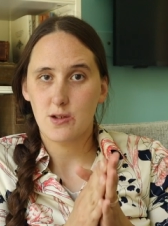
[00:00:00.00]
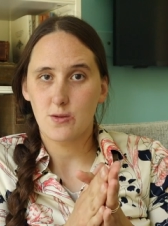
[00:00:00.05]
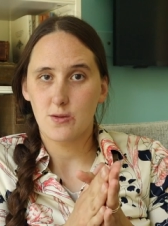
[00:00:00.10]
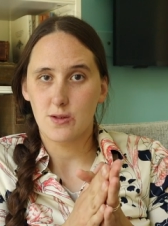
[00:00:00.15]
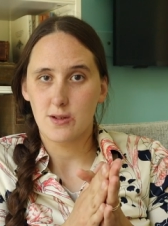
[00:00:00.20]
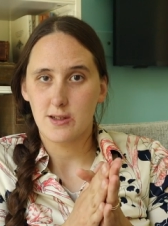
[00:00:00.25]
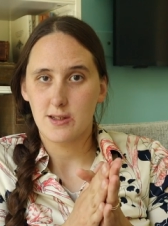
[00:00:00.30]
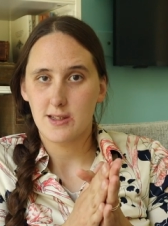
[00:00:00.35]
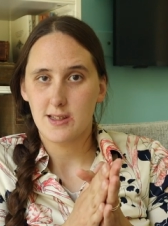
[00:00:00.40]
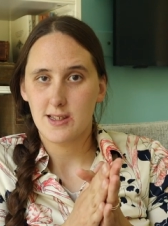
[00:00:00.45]

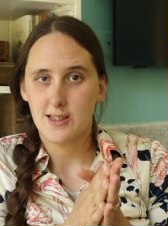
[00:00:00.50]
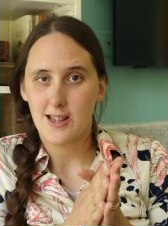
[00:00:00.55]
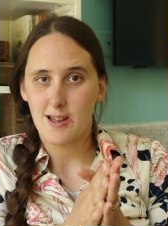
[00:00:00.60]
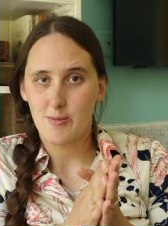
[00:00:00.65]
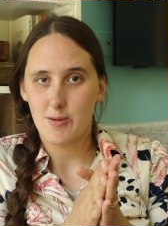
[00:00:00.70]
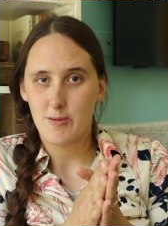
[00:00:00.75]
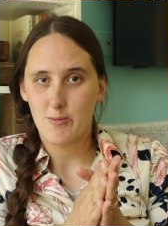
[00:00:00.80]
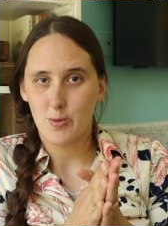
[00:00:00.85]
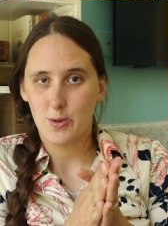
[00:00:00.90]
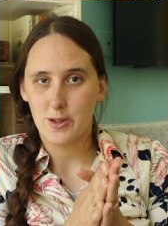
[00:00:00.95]
tools
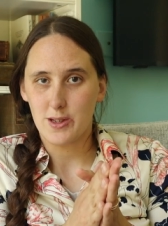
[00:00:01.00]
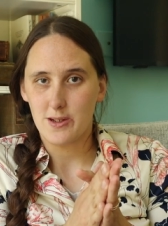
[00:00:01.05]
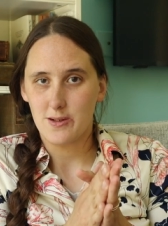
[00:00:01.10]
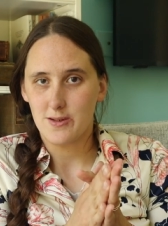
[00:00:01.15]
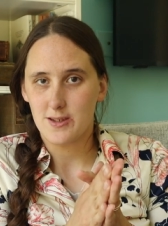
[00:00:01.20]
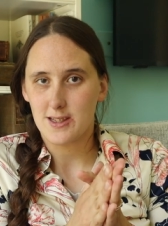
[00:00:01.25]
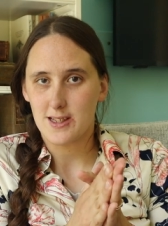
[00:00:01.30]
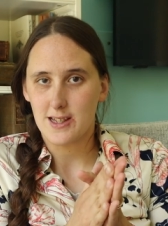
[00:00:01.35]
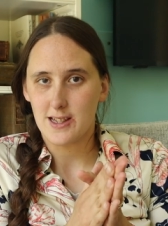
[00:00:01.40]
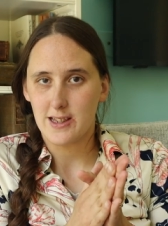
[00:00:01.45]
that people
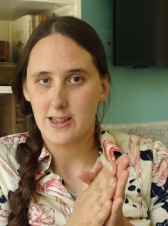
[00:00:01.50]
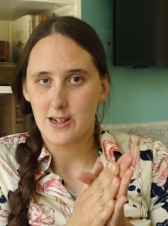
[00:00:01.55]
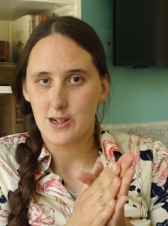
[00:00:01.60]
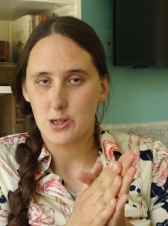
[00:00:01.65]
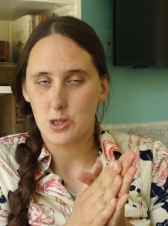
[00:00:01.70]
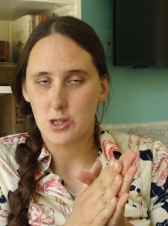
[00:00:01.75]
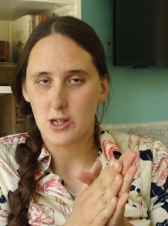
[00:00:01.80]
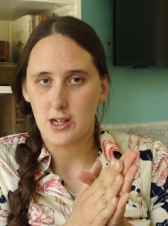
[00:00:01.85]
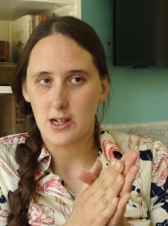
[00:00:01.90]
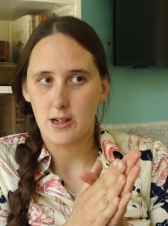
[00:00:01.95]
used in their
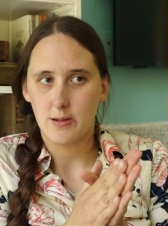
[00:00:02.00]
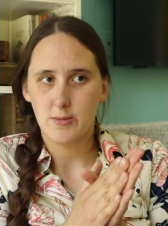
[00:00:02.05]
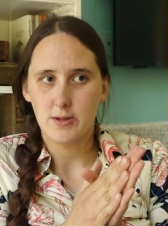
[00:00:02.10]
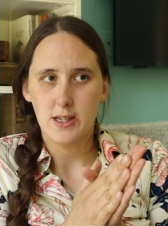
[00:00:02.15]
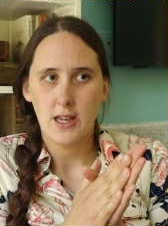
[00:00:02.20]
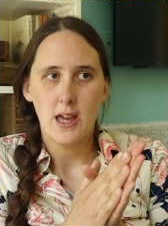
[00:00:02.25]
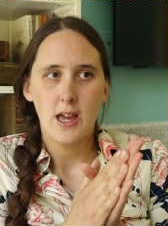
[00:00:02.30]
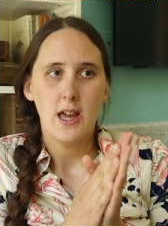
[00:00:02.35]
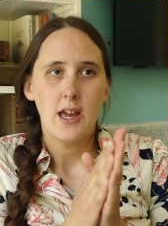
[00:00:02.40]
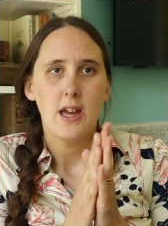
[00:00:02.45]
jobs.